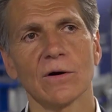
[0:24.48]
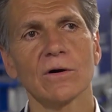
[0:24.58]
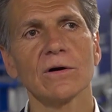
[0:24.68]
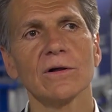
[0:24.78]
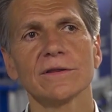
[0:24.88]

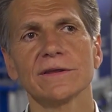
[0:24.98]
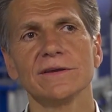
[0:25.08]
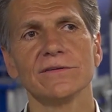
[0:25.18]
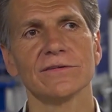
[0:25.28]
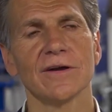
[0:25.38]
all
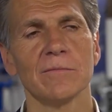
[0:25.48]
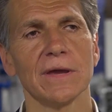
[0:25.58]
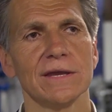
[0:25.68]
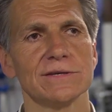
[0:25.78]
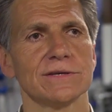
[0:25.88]
these
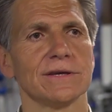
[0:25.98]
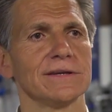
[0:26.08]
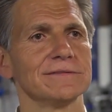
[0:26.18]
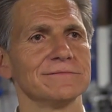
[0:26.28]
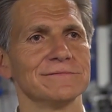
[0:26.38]

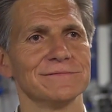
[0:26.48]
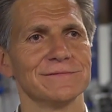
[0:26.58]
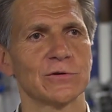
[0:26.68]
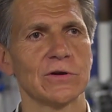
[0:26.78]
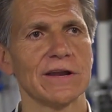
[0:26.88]
amazing
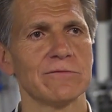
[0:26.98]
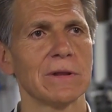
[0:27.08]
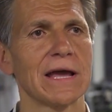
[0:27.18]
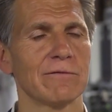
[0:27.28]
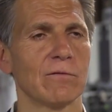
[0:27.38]
creative
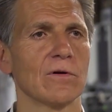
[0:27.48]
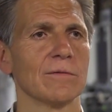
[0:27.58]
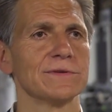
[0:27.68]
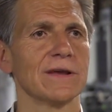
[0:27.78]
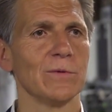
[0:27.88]

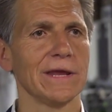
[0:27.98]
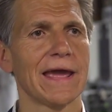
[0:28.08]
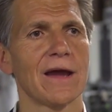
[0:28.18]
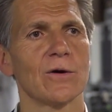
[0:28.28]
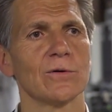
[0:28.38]
platforms that we
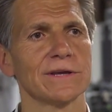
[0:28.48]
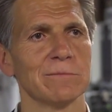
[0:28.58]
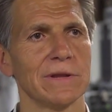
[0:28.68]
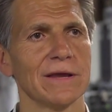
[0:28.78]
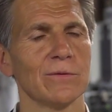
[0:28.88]
now can
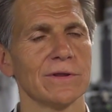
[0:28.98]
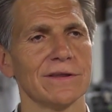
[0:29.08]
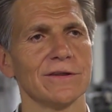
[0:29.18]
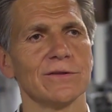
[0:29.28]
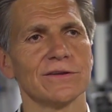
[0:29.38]
play with
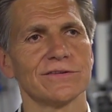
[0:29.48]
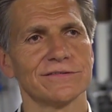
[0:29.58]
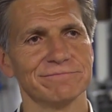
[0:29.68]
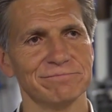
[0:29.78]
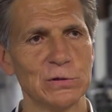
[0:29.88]
into
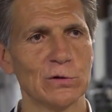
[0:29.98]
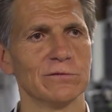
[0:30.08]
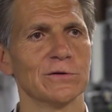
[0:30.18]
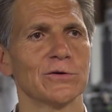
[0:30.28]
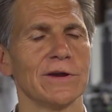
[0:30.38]
this
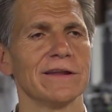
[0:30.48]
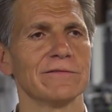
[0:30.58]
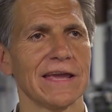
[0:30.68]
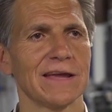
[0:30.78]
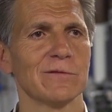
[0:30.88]
beautiful
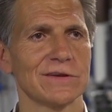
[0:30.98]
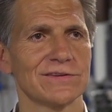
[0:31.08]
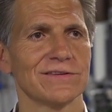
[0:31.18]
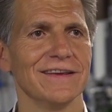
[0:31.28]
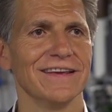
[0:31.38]
creative canvas.